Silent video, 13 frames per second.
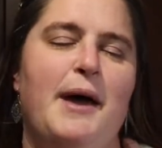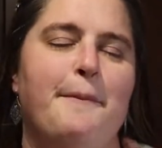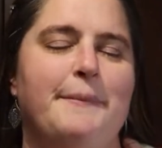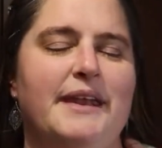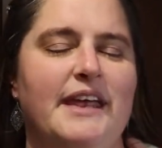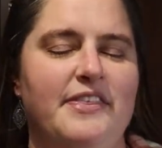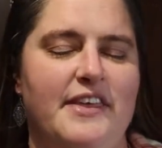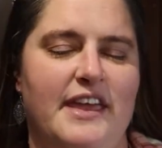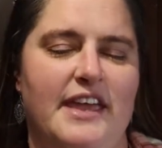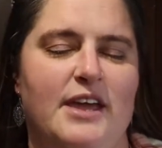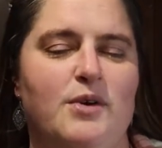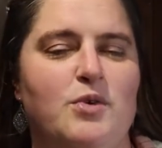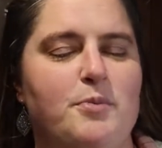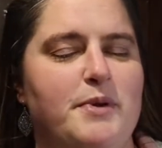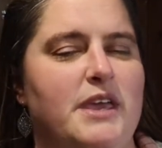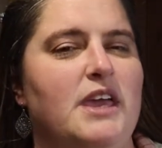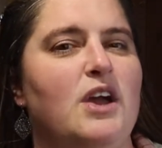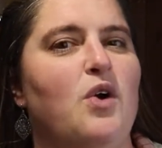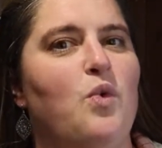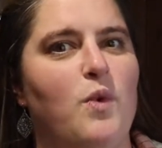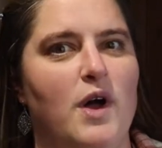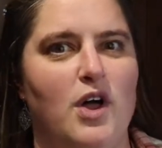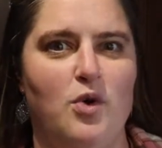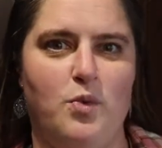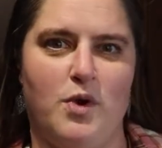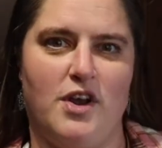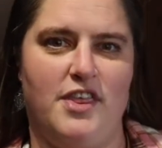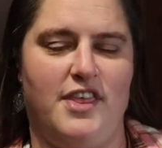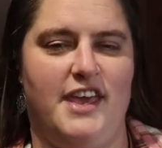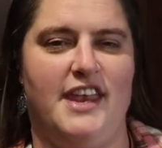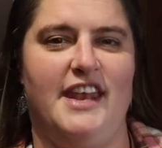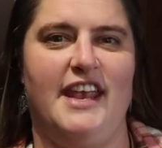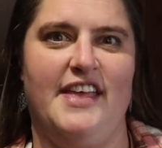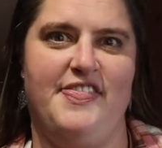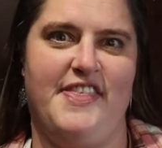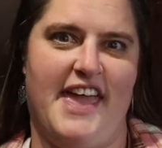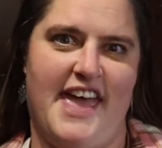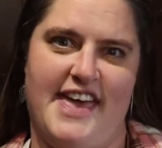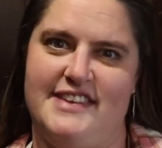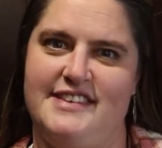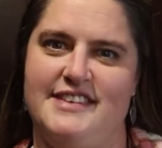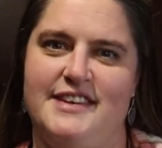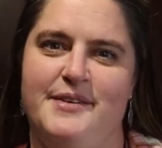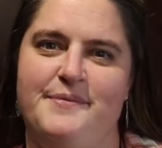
but I think it will be well worth it in the end.